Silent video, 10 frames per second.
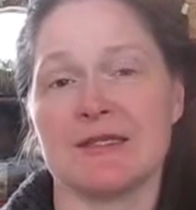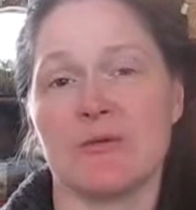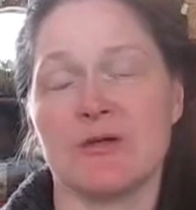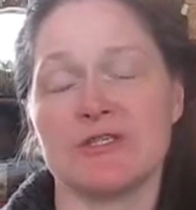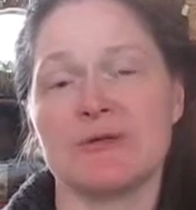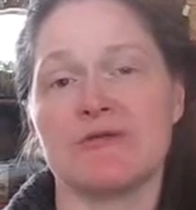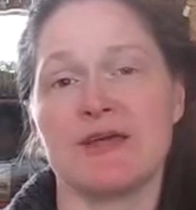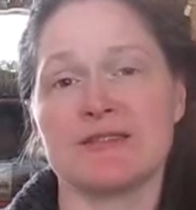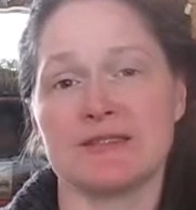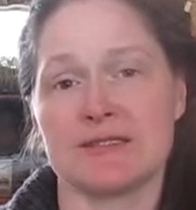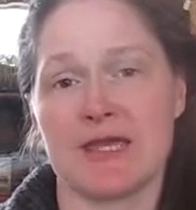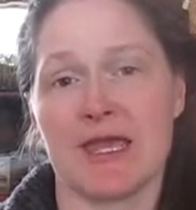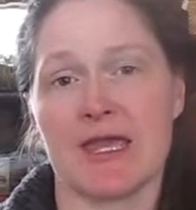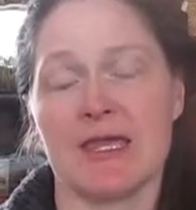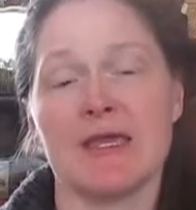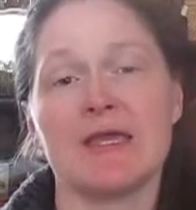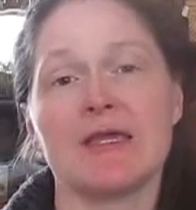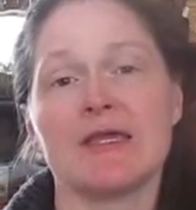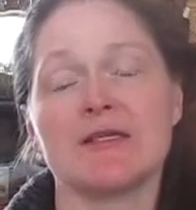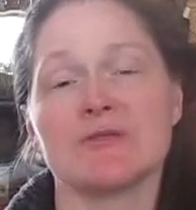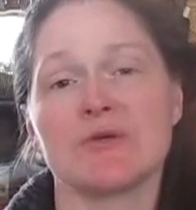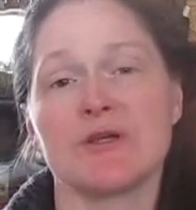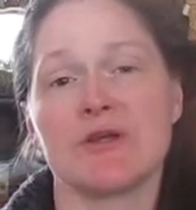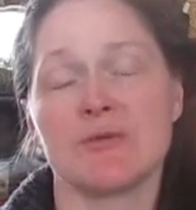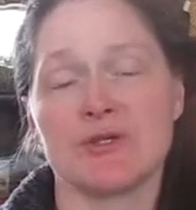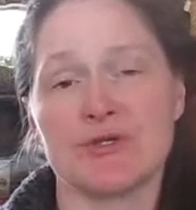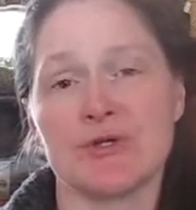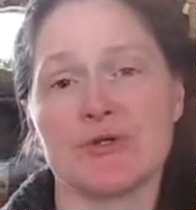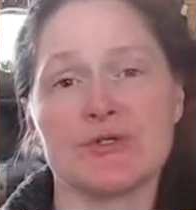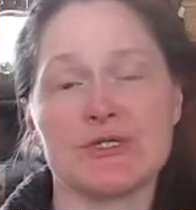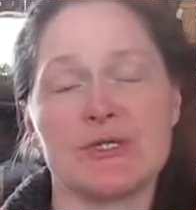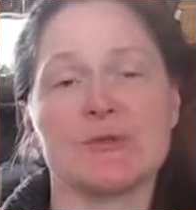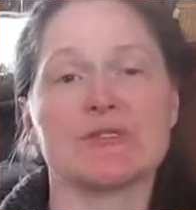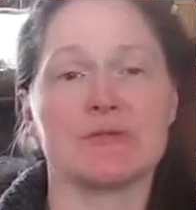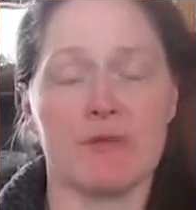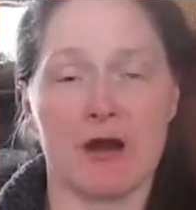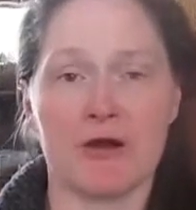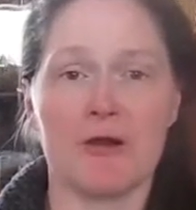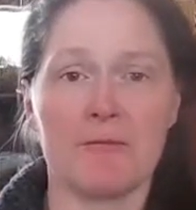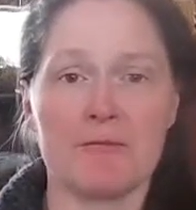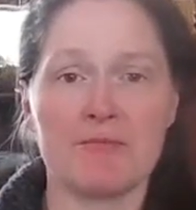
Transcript: that what you invest today is going to return to you tomorrow